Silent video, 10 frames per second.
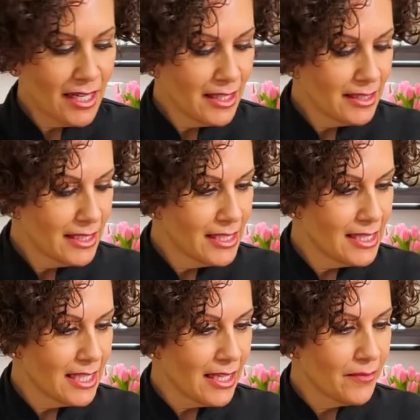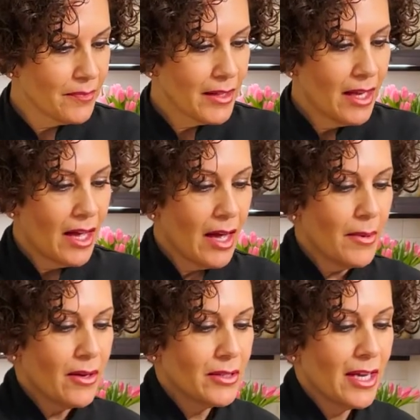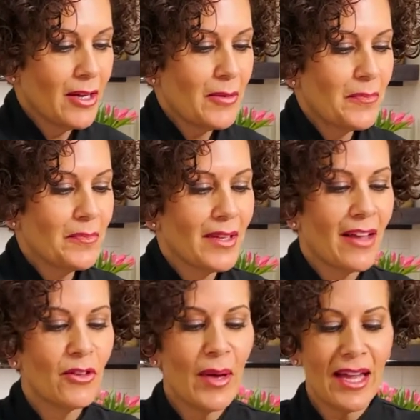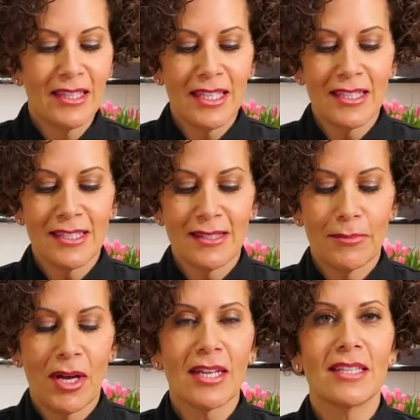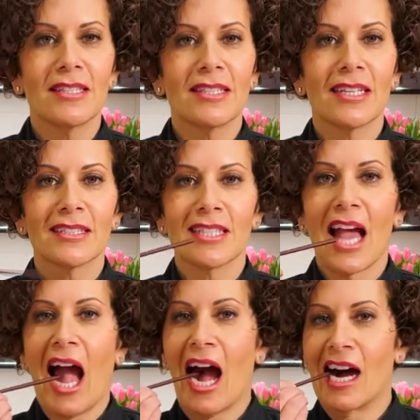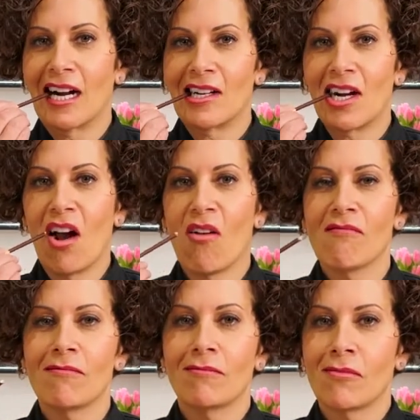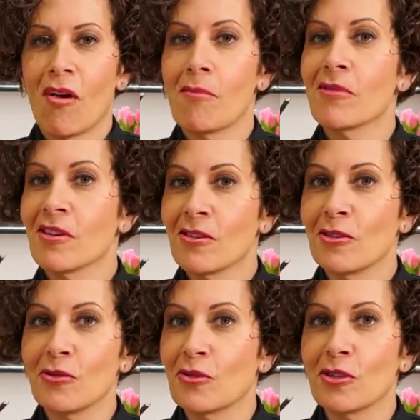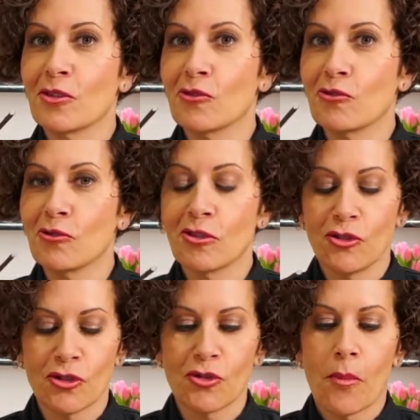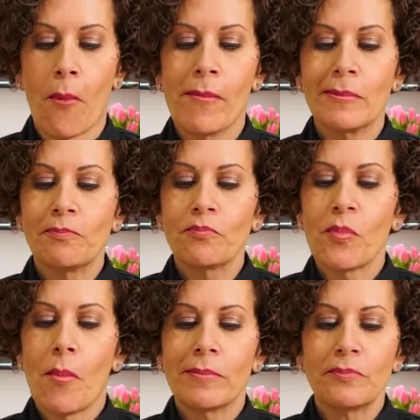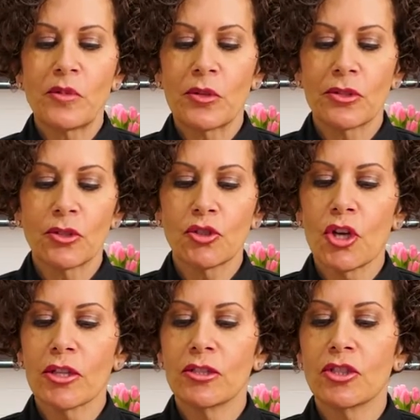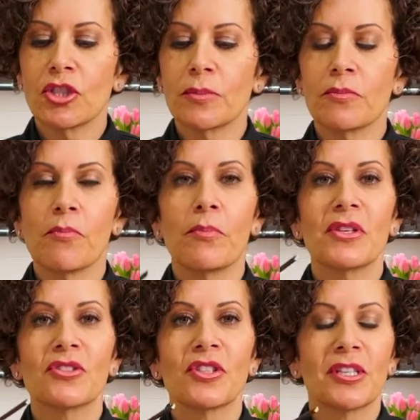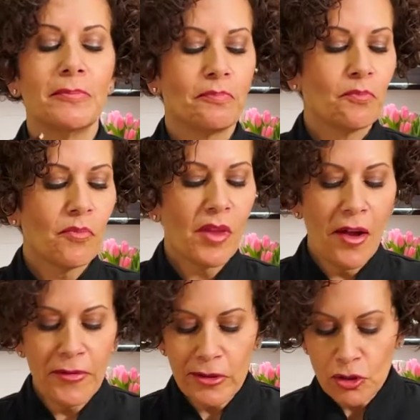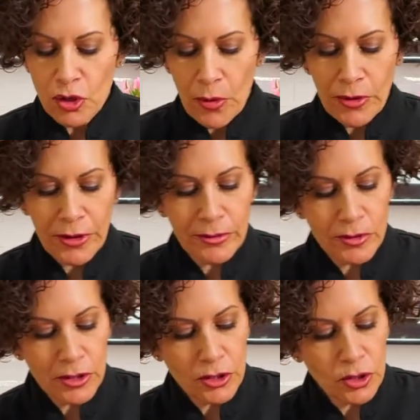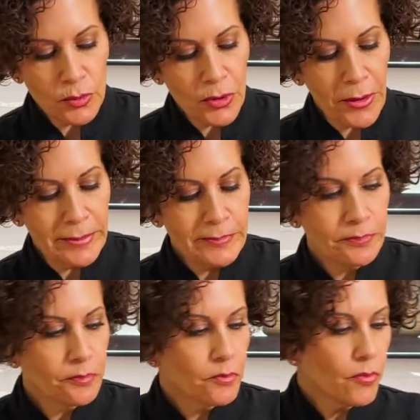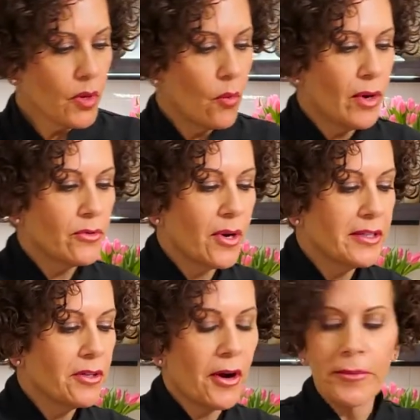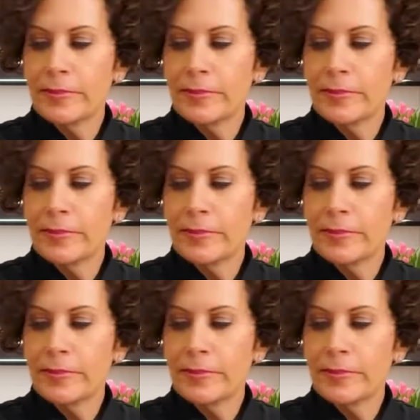let's see. How about, have you had these Pocky sticks? I'm telling you, they are delicious. They're a little chocolate chip biscuit, and they're so good. And we're going to just put one right there,